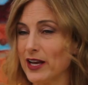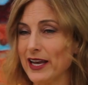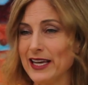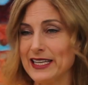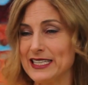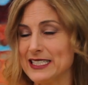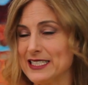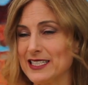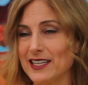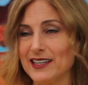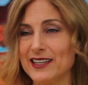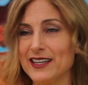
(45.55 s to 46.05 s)
I
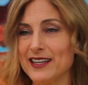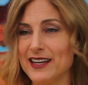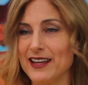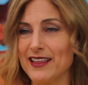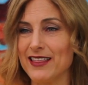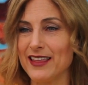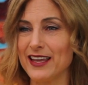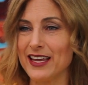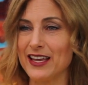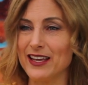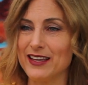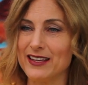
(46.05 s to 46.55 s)
hadn't done
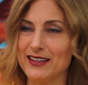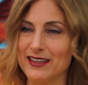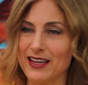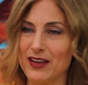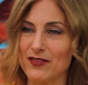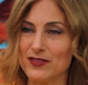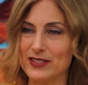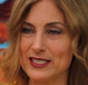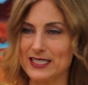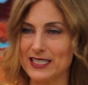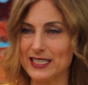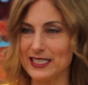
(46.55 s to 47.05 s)
anything
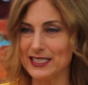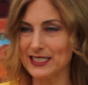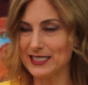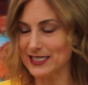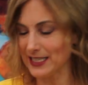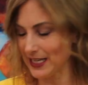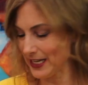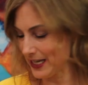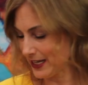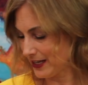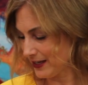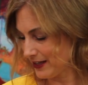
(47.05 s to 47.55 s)
ever since.
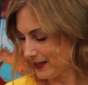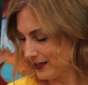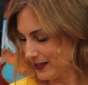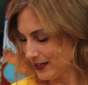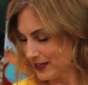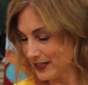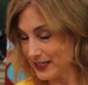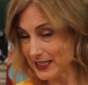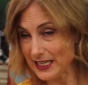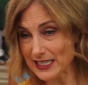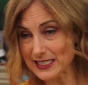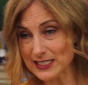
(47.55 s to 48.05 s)

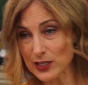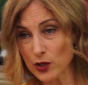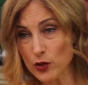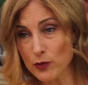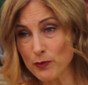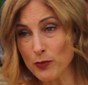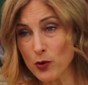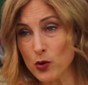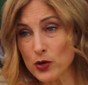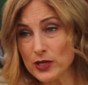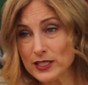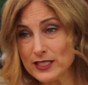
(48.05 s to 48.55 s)
Yeah, so the
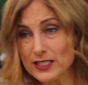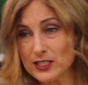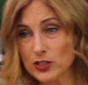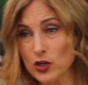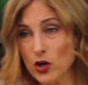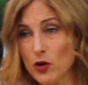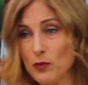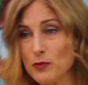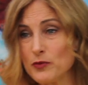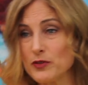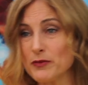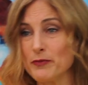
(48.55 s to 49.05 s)
boys
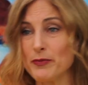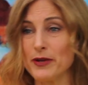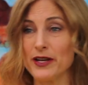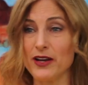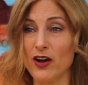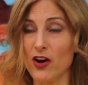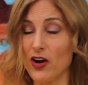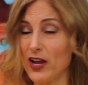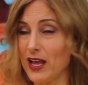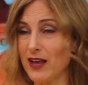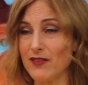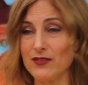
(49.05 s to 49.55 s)
stopped, but
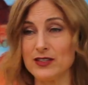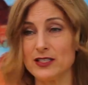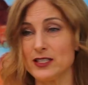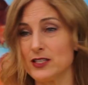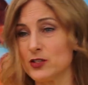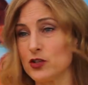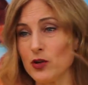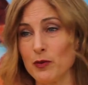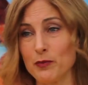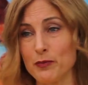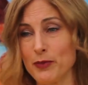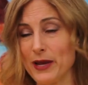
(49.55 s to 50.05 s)
I haven't
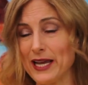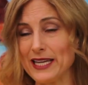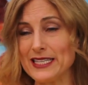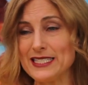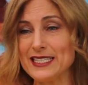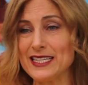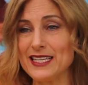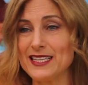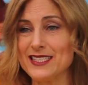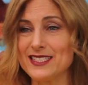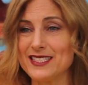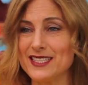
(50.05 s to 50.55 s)
stopped
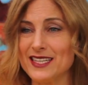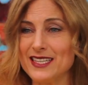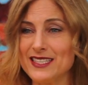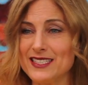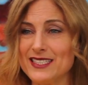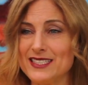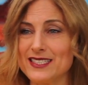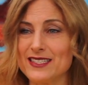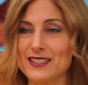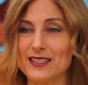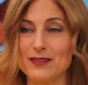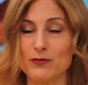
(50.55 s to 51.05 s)
painting
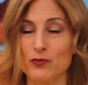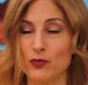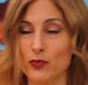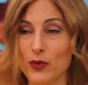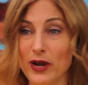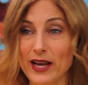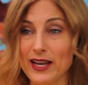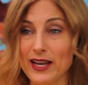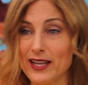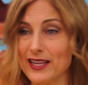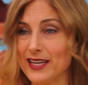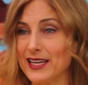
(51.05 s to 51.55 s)
since.
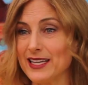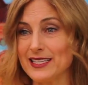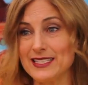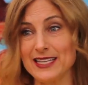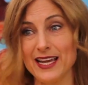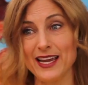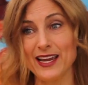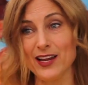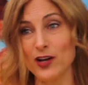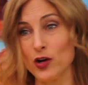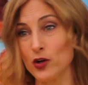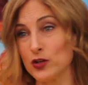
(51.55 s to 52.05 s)
Rarely a
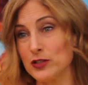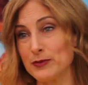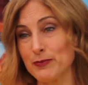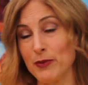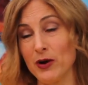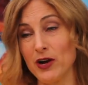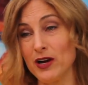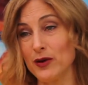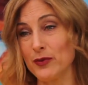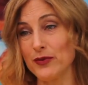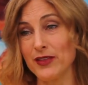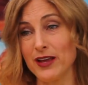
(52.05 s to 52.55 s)
day goes
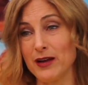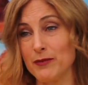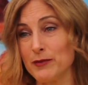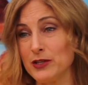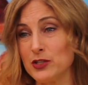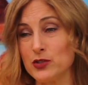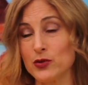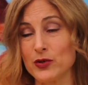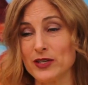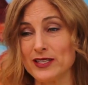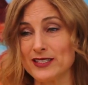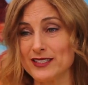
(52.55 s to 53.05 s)
by without me
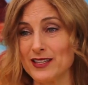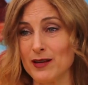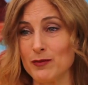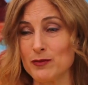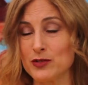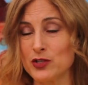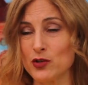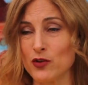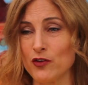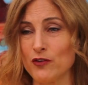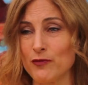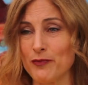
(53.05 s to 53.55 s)
doing some
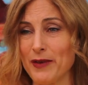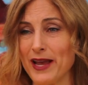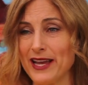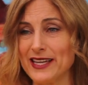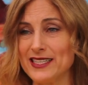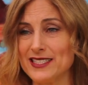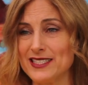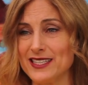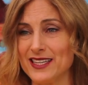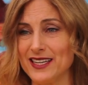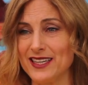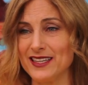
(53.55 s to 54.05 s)
sort of
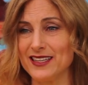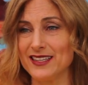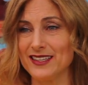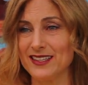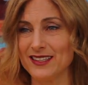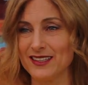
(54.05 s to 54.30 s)
painting.